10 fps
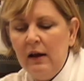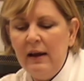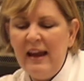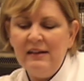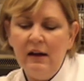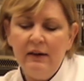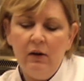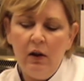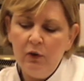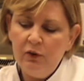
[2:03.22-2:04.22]
$8,
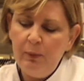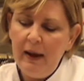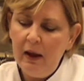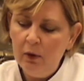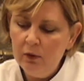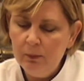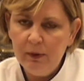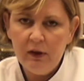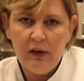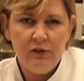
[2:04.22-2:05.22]
$9 a pound,
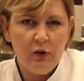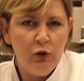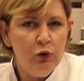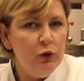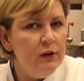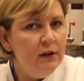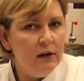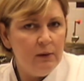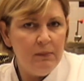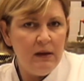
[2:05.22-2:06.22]
but it's a good
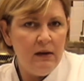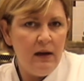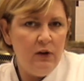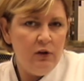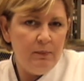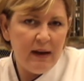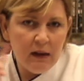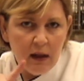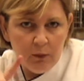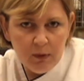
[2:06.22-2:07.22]
cut of meat and you can make a
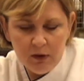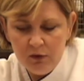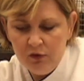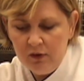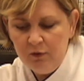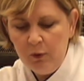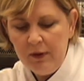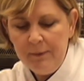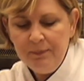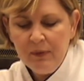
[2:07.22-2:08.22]
lot of really good stuff with
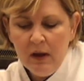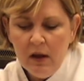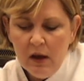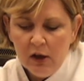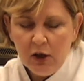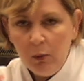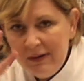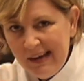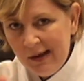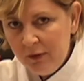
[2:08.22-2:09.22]
it.
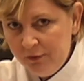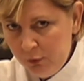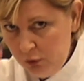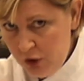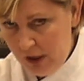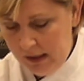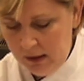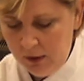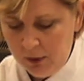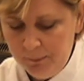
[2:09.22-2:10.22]
Going down the food chain
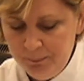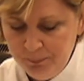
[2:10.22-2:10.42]
here,